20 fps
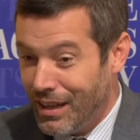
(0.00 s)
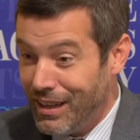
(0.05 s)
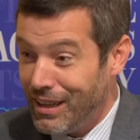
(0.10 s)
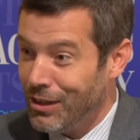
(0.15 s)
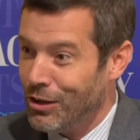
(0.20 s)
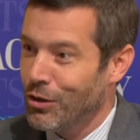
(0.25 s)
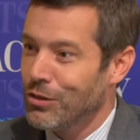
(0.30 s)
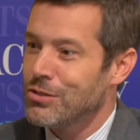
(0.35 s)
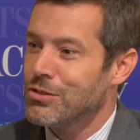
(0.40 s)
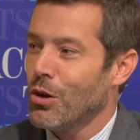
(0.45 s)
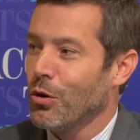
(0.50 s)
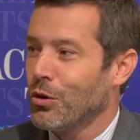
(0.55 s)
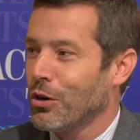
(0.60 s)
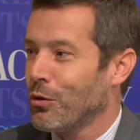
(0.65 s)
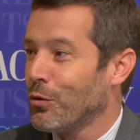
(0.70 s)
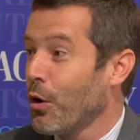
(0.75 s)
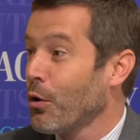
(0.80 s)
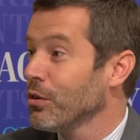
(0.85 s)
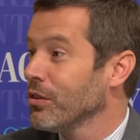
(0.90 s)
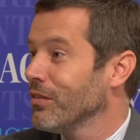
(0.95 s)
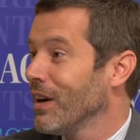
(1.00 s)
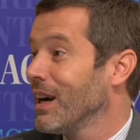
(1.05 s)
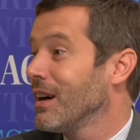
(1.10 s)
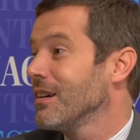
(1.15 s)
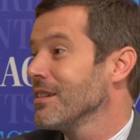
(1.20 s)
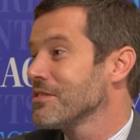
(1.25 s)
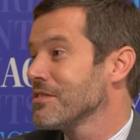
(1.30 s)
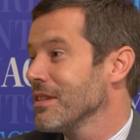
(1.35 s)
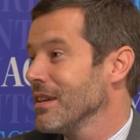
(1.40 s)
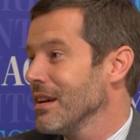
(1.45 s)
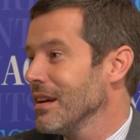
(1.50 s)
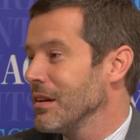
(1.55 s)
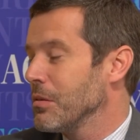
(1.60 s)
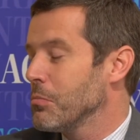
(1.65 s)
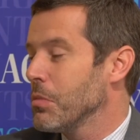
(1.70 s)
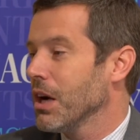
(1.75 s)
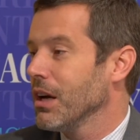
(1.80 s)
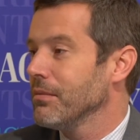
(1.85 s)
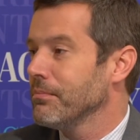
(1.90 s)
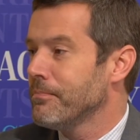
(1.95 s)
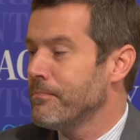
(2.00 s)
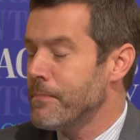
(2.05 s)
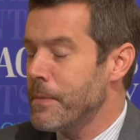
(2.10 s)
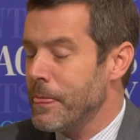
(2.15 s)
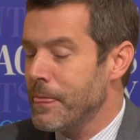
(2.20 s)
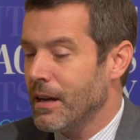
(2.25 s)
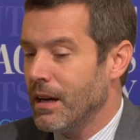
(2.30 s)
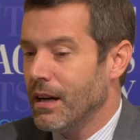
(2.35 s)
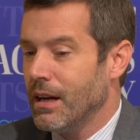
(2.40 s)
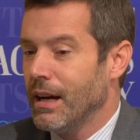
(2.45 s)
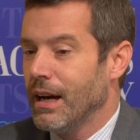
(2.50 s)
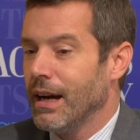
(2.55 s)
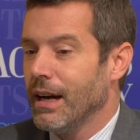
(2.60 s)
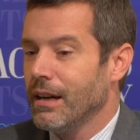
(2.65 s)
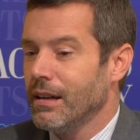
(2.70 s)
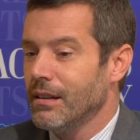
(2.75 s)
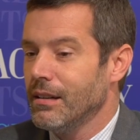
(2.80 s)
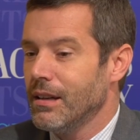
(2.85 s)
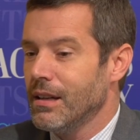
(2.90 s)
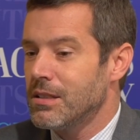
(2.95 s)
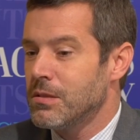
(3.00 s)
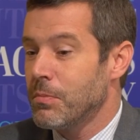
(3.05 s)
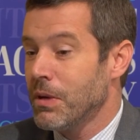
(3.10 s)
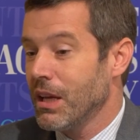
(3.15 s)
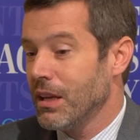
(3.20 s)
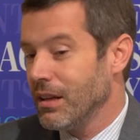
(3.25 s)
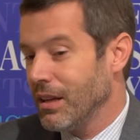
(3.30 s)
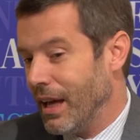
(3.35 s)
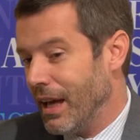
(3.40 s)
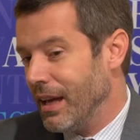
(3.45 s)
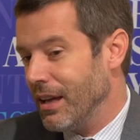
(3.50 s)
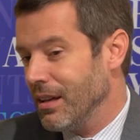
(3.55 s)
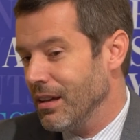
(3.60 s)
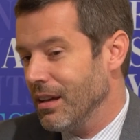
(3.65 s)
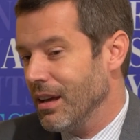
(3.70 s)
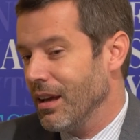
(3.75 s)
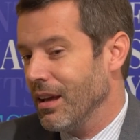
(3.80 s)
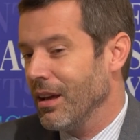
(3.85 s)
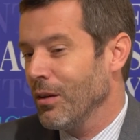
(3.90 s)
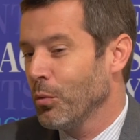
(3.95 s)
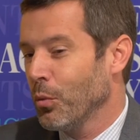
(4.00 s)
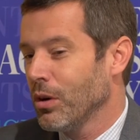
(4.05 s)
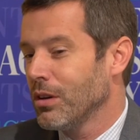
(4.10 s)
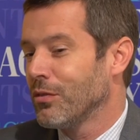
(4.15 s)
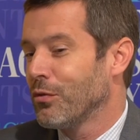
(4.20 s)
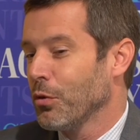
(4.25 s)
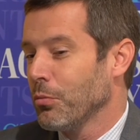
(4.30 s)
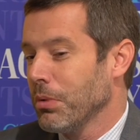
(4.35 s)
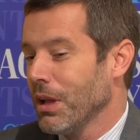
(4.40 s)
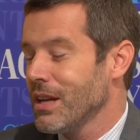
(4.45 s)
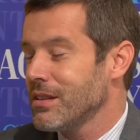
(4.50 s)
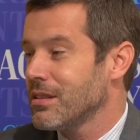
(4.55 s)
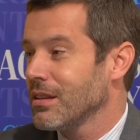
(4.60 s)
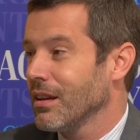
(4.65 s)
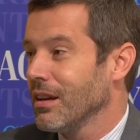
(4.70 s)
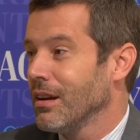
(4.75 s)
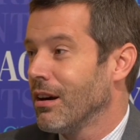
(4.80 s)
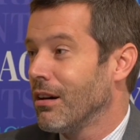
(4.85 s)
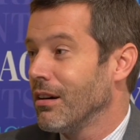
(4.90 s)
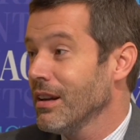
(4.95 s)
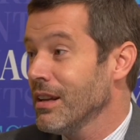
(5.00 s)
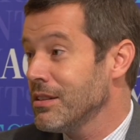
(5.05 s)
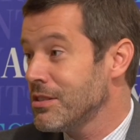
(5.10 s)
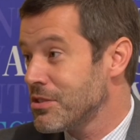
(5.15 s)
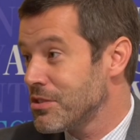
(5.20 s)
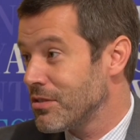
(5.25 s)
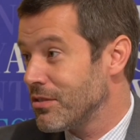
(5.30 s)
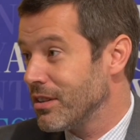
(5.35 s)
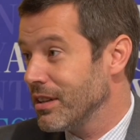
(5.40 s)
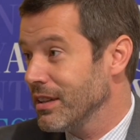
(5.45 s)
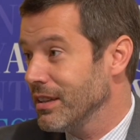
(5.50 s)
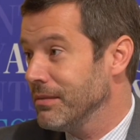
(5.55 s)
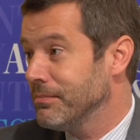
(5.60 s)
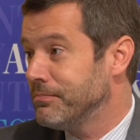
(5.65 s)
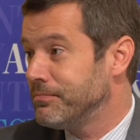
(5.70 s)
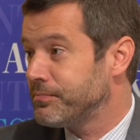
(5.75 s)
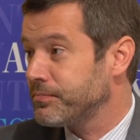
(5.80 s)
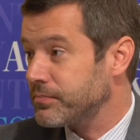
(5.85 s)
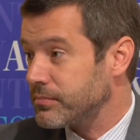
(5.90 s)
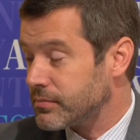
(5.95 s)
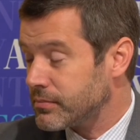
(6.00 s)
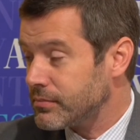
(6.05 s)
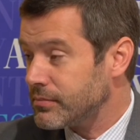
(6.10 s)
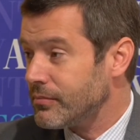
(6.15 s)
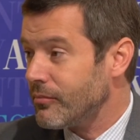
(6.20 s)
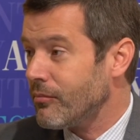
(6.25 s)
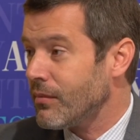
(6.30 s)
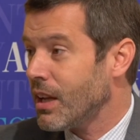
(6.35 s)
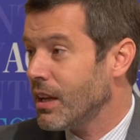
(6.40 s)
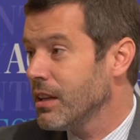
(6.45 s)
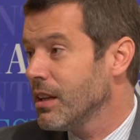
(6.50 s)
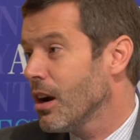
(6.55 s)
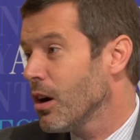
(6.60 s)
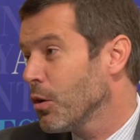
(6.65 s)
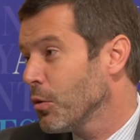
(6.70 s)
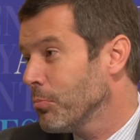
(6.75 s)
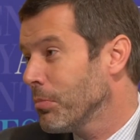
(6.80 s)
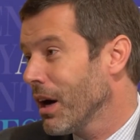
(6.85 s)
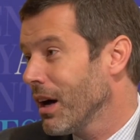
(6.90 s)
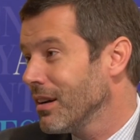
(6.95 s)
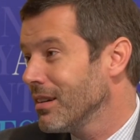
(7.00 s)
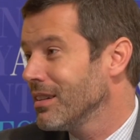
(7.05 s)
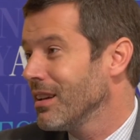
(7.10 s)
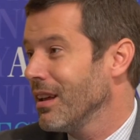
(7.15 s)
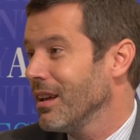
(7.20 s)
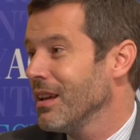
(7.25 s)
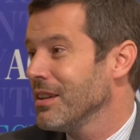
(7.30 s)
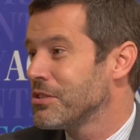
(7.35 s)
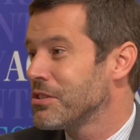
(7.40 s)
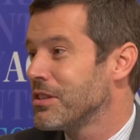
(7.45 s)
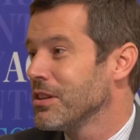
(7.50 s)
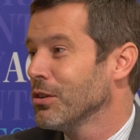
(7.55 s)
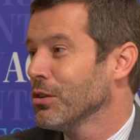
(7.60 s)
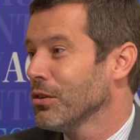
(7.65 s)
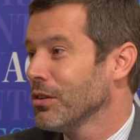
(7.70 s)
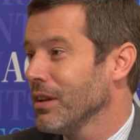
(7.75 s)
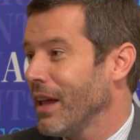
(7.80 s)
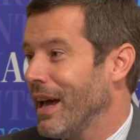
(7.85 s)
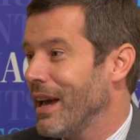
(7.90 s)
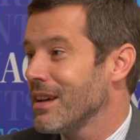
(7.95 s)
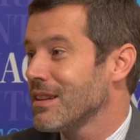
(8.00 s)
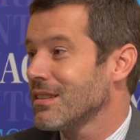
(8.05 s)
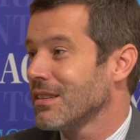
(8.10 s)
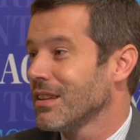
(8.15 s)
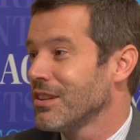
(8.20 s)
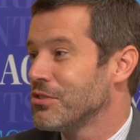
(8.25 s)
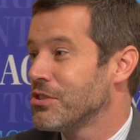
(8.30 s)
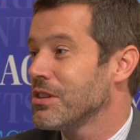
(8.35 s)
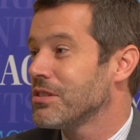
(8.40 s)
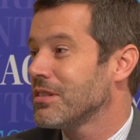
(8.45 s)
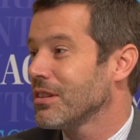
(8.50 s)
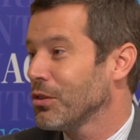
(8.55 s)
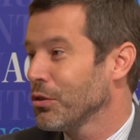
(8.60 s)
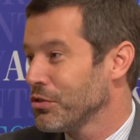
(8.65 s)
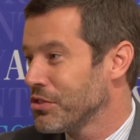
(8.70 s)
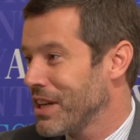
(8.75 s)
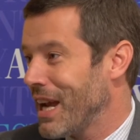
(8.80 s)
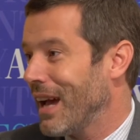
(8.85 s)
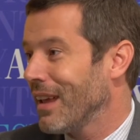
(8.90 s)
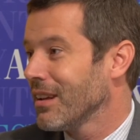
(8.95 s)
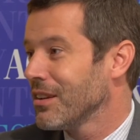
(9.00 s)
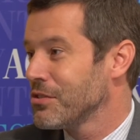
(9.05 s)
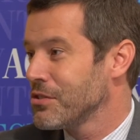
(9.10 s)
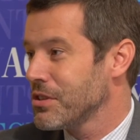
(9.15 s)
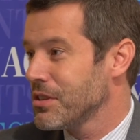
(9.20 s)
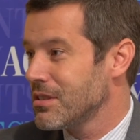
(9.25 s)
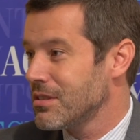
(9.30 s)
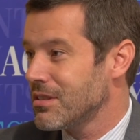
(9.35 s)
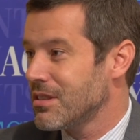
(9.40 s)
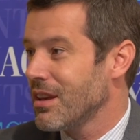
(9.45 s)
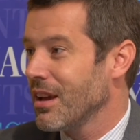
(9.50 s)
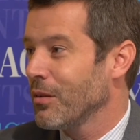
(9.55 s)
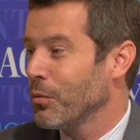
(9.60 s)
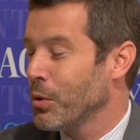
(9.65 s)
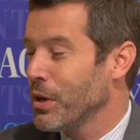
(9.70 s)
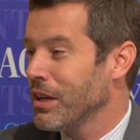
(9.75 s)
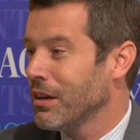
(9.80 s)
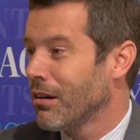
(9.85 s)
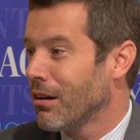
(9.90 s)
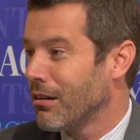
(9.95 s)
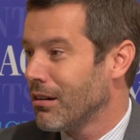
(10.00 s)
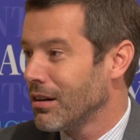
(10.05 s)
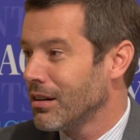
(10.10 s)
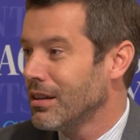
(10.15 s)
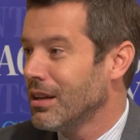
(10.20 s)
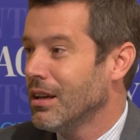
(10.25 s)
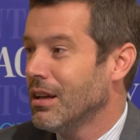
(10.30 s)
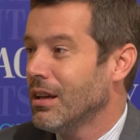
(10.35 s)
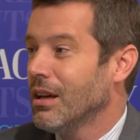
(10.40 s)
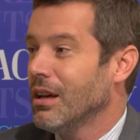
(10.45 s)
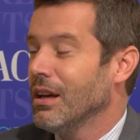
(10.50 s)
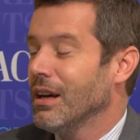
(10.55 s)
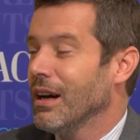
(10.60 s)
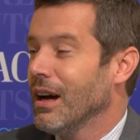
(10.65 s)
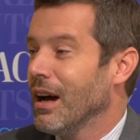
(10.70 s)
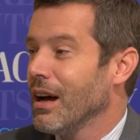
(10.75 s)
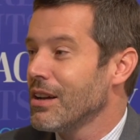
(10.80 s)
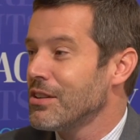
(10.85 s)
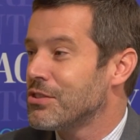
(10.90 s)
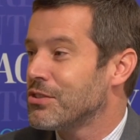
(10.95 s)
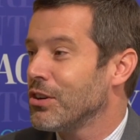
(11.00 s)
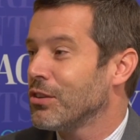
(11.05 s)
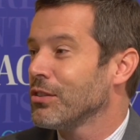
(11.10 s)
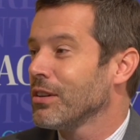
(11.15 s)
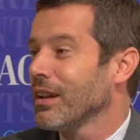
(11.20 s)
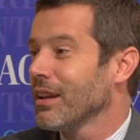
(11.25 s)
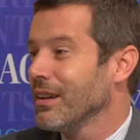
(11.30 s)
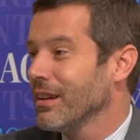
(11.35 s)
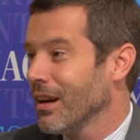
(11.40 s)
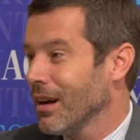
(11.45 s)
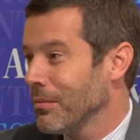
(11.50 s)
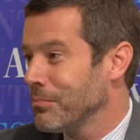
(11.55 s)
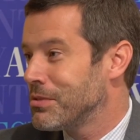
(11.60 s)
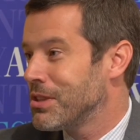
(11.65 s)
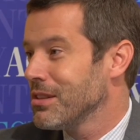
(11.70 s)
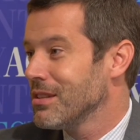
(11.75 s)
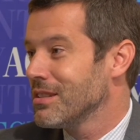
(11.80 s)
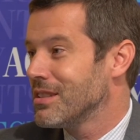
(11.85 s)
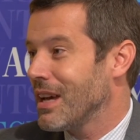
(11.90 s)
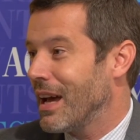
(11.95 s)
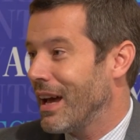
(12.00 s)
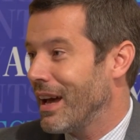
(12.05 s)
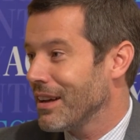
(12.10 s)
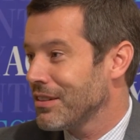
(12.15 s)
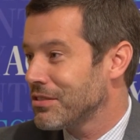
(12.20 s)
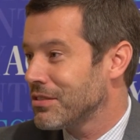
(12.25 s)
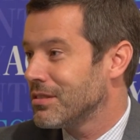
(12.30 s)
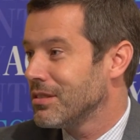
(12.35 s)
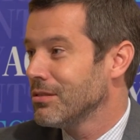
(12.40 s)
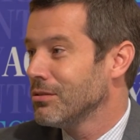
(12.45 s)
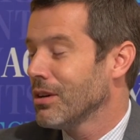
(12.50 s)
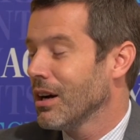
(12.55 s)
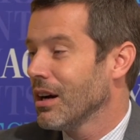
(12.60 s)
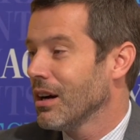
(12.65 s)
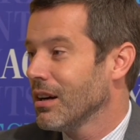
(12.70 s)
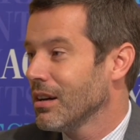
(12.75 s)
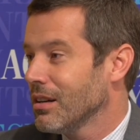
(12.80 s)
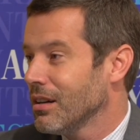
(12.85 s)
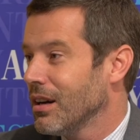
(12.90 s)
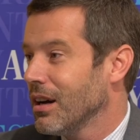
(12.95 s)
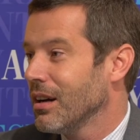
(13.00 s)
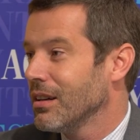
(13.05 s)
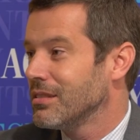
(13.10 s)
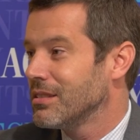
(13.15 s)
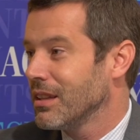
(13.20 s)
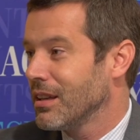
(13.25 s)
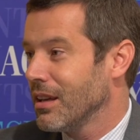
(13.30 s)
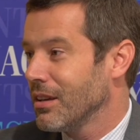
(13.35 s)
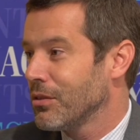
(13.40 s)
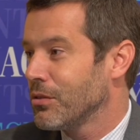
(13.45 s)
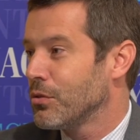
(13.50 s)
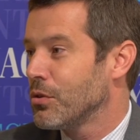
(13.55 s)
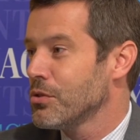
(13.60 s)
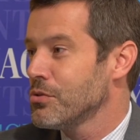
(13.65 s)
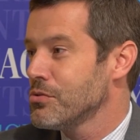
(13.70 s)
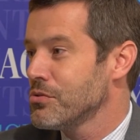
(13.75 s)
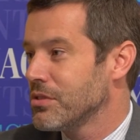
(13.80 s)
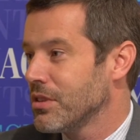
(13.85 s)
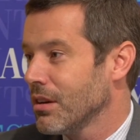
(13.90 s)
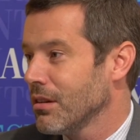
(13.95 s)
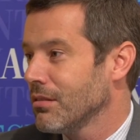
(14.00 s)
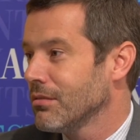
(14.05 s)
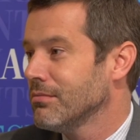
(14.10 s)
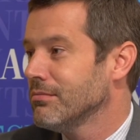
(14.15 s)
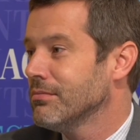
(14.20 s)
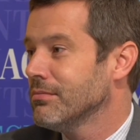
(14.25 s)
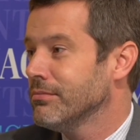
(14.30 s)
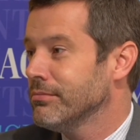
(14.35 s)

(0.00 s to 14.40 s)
you know, this whole coronavirus thing, but it's been a wonderful blessing in our industry, you know, but it still has logistical challenges that we are certainly up to the task to get through. So,